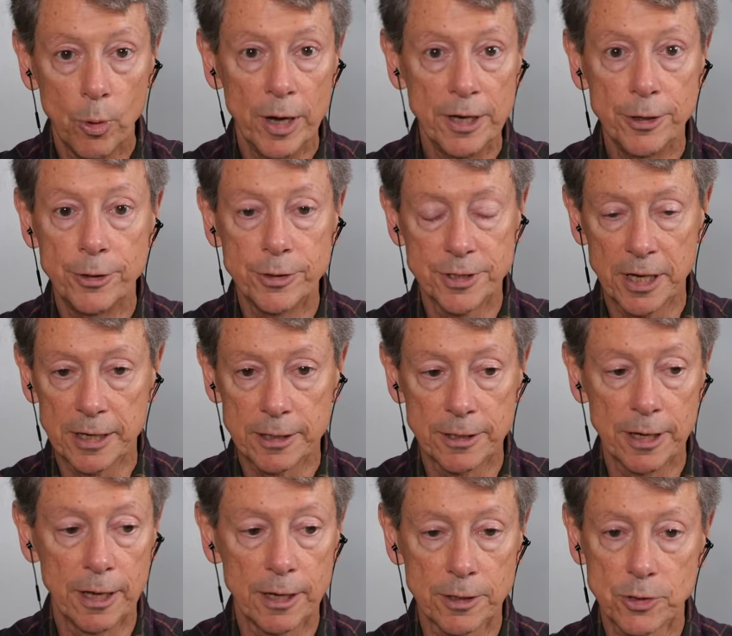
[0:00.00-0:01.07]
way to do
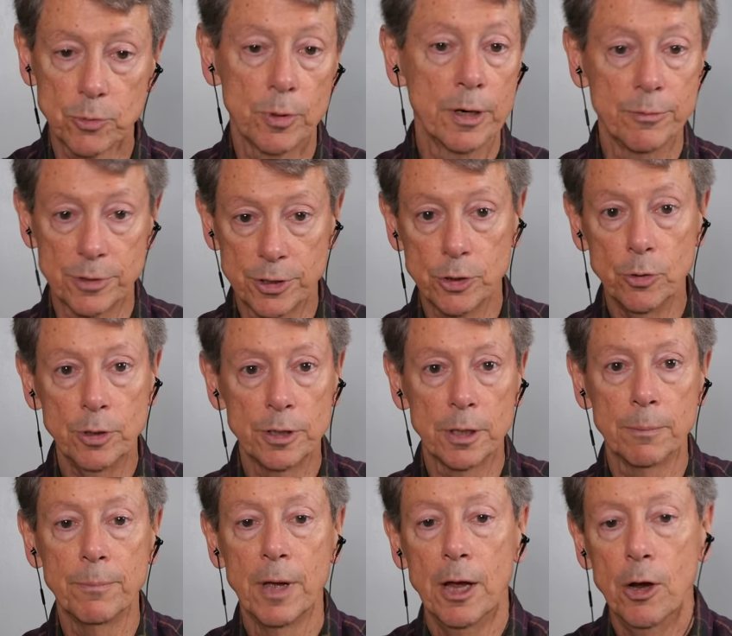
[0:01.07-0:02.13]
psychedelics when I was doing
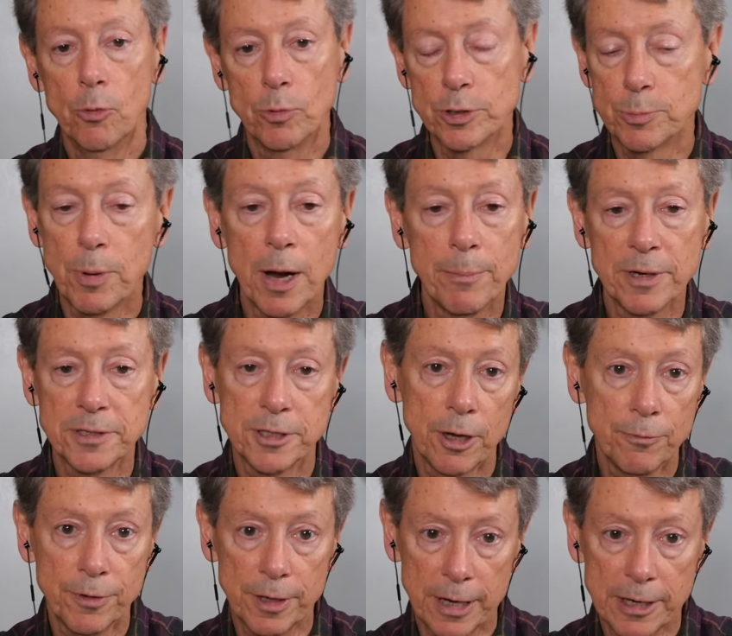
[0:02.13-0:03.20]
them was by
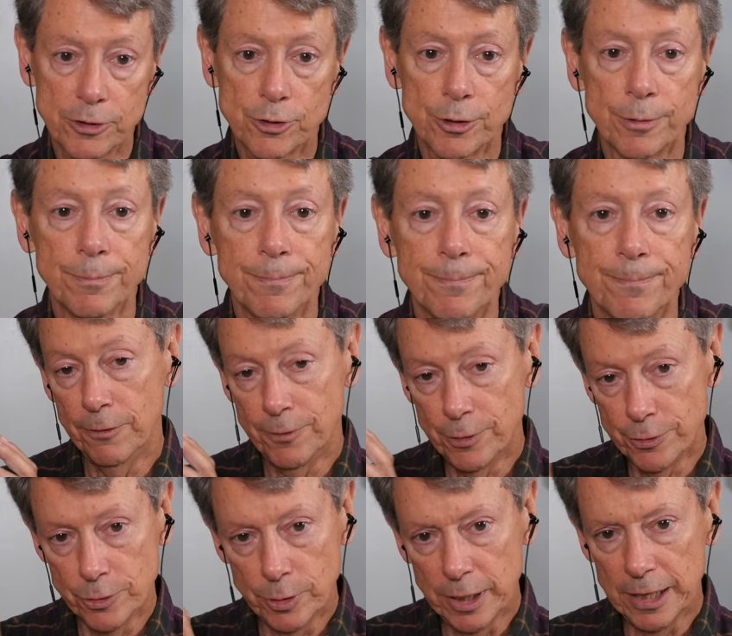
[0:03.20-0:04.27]
myself in nature. Mm.
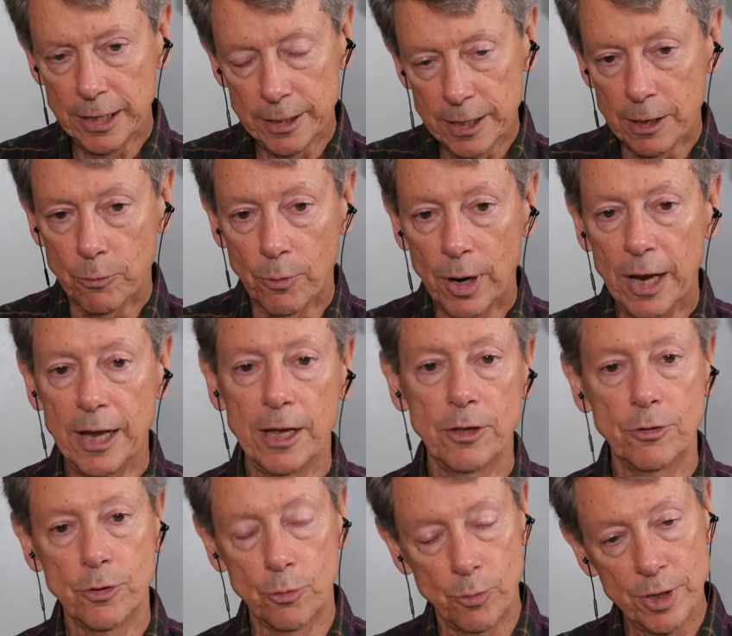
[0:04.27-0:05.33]
If you're doing it in that
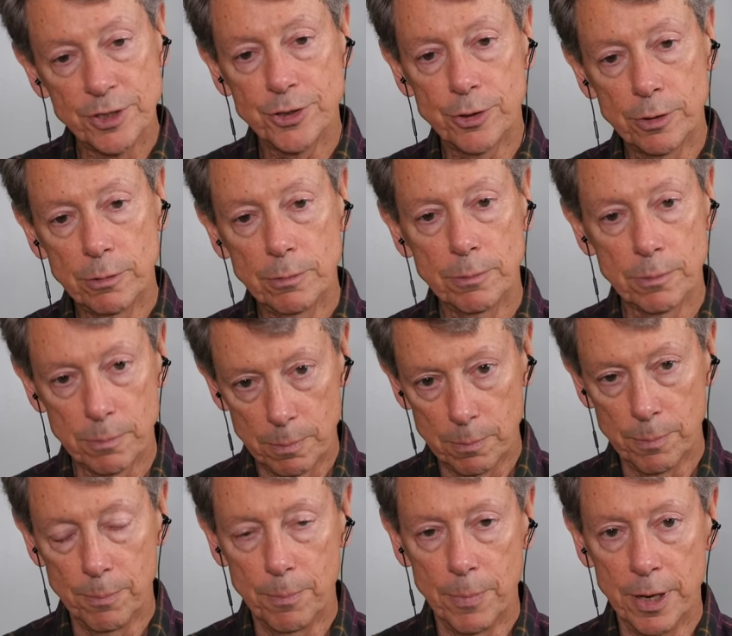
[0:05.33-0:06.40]
way, the risks are
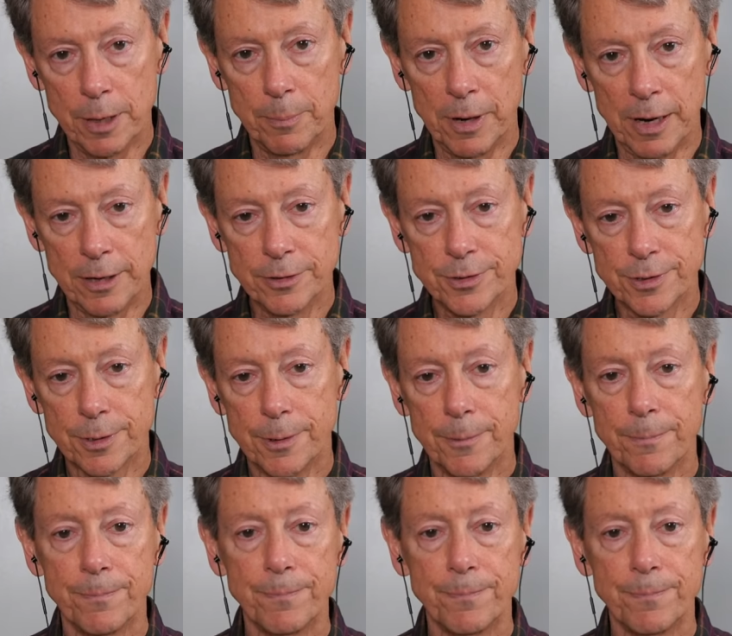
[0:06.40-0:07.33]
minimized.